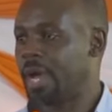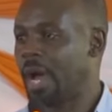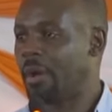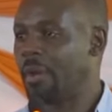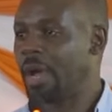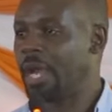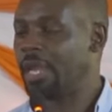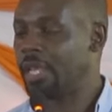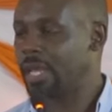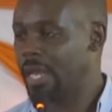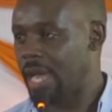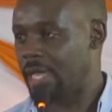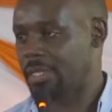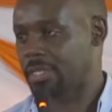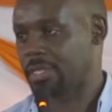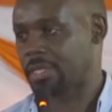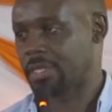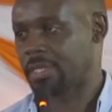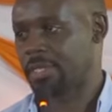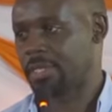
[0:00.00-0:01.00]
Our
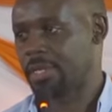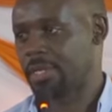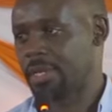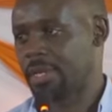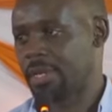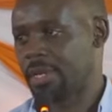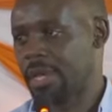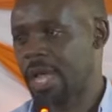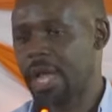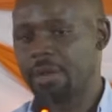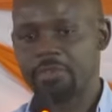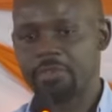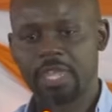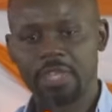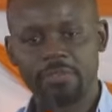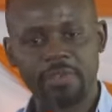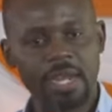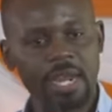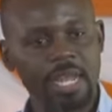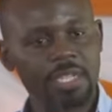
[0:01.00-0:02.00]
leaders have
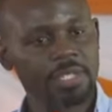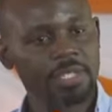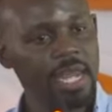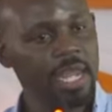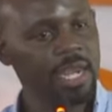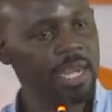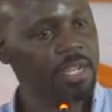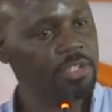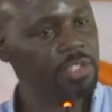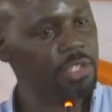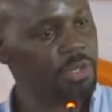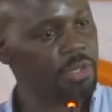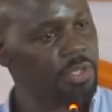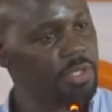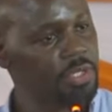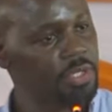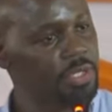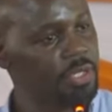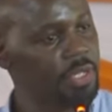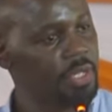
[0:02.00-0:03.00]
given us
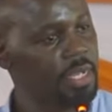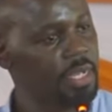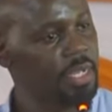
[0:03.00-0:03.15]
directions.